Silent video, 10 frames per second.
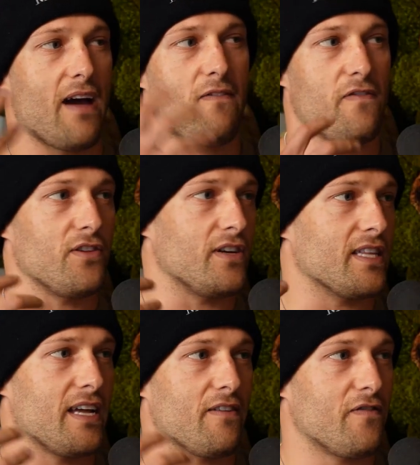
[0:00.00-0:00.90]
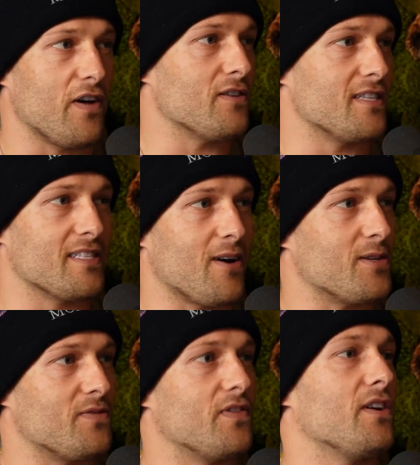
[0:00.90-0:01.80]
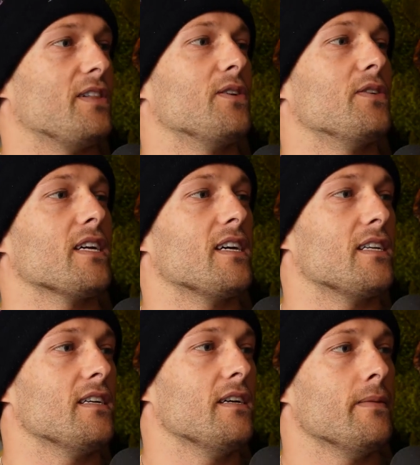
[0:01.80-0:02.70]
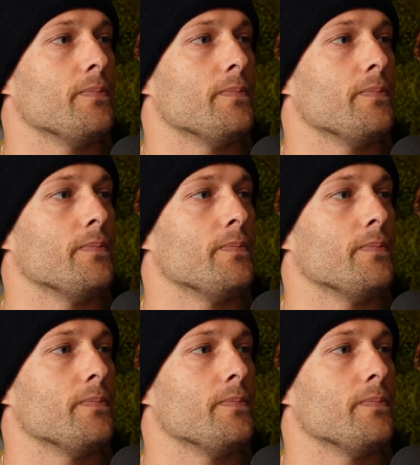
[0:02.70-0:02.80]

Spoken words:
that feeling that I felt since I was a very little kid,